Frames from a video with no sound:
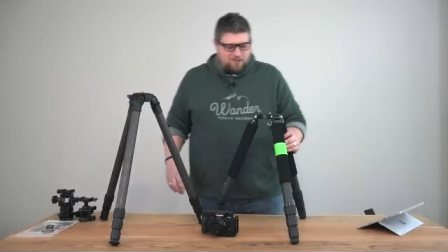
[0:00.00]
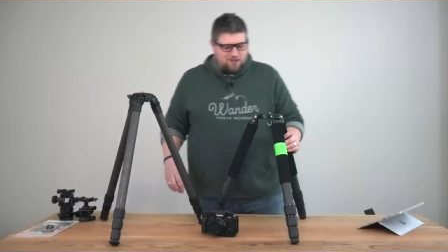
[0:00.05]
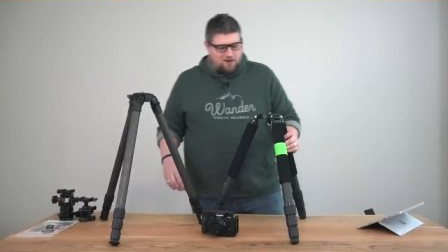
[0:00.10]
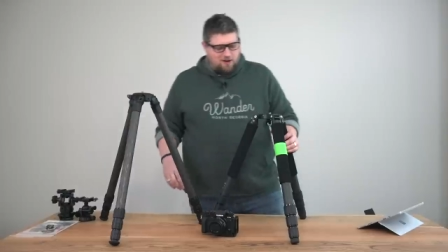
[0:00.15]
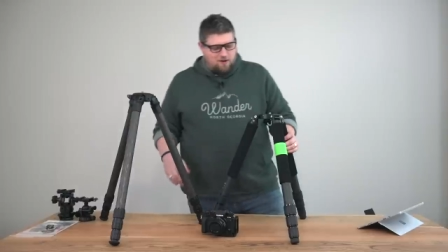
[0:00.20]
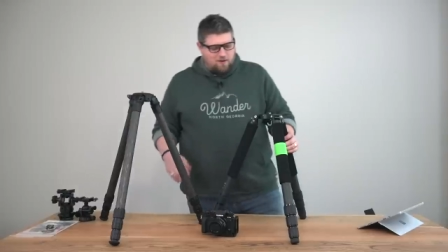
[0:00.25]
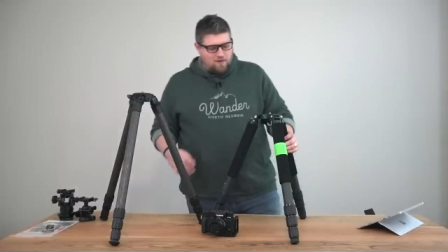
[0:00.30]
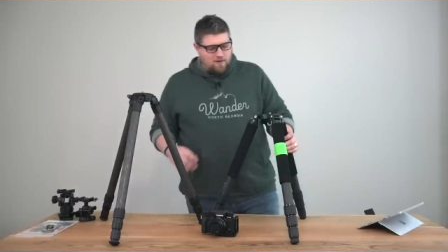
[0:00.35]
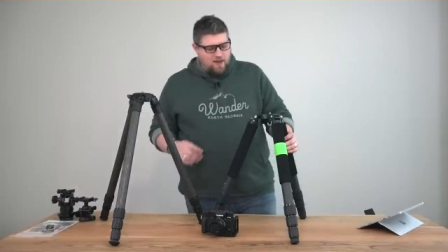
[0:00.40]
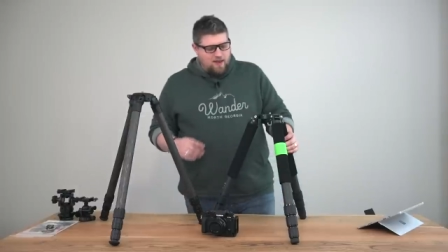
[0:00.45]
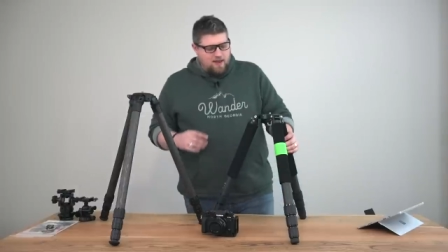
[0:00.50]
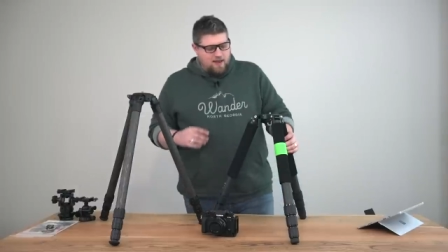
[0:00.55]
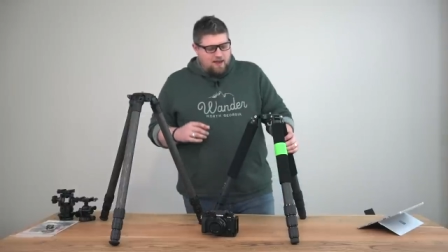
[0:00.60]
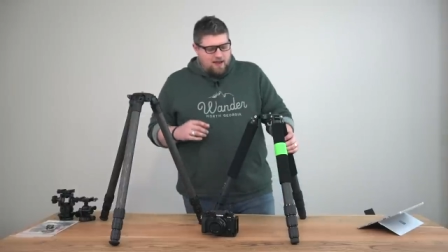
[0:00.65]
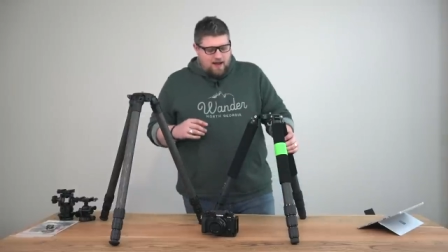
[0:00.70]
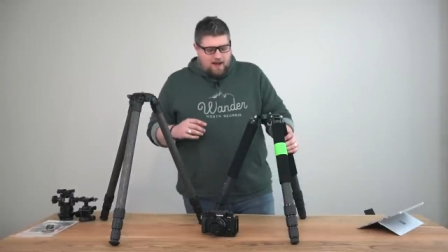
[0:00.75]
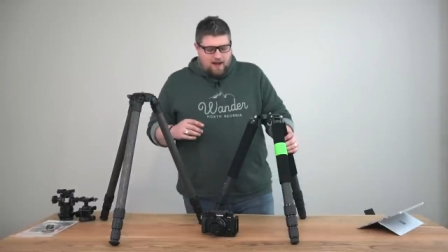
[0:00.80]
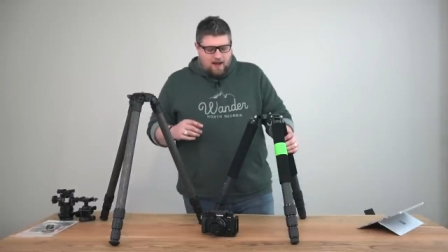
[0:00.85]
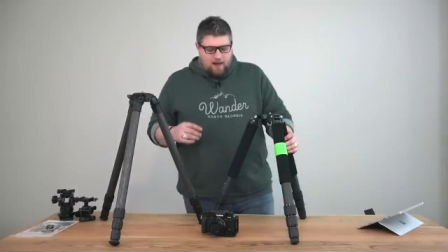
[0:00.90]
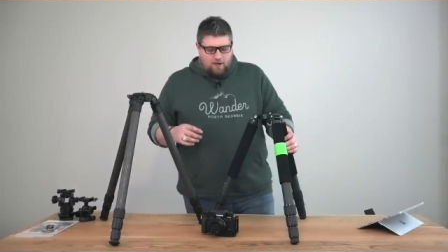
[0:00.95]
So
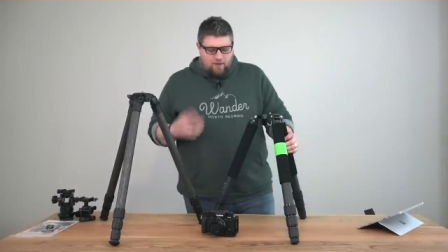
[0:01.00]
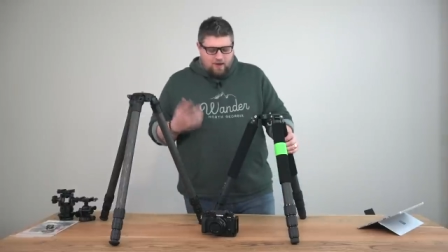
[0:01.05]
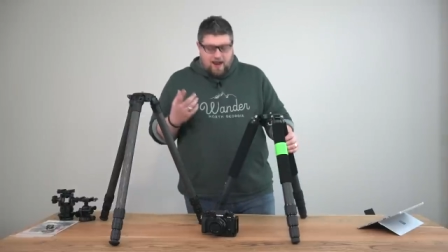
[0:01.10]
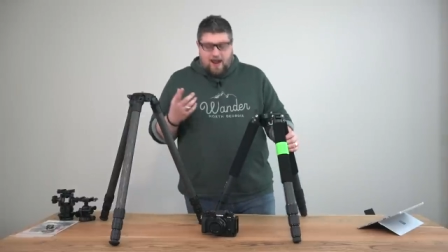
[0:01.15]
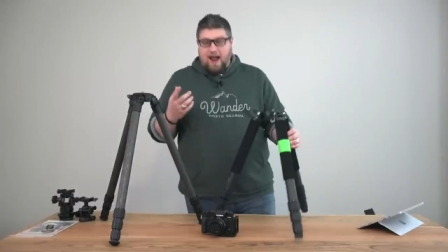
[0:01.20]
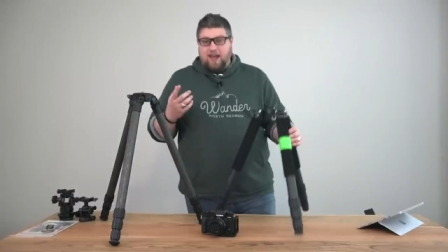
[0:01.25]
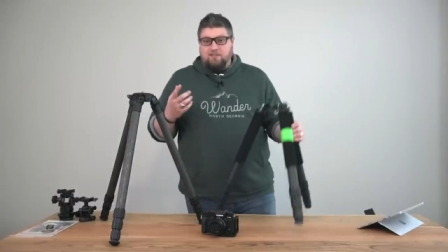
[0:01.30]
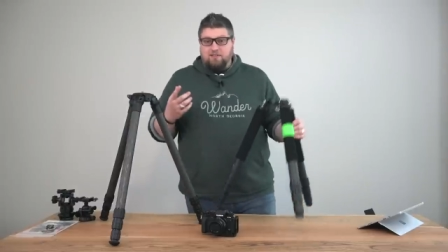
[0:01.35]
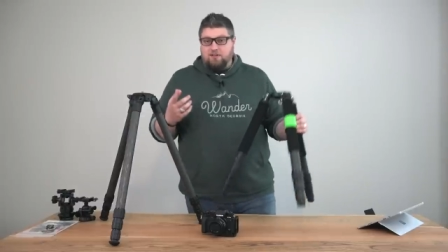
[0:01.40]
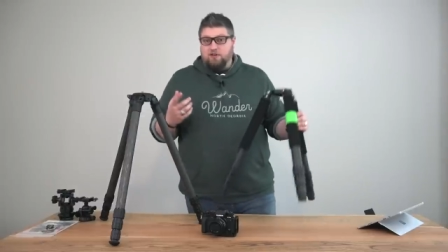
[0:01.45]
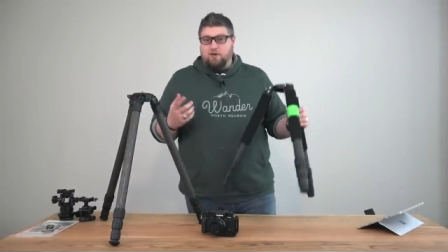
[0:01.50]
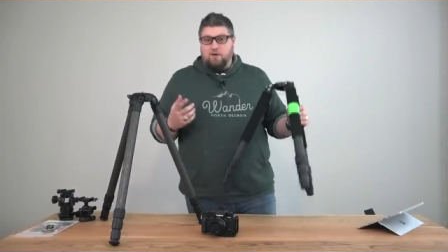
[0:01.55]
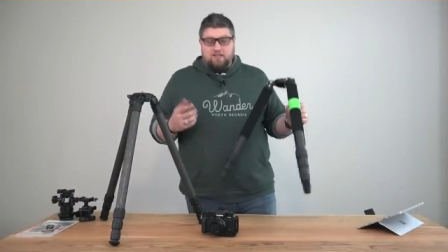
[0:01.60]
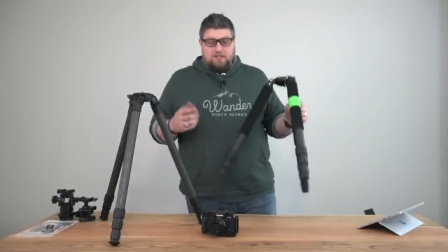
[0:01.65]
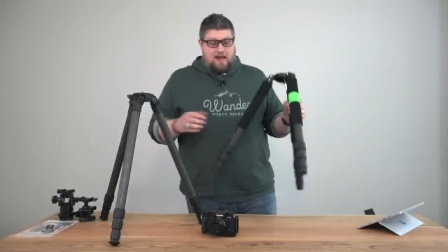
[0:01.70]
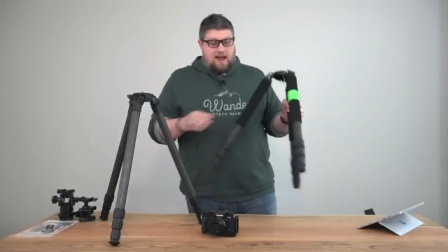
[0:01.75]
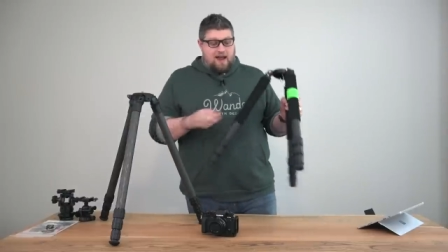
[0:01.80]
what I had to do was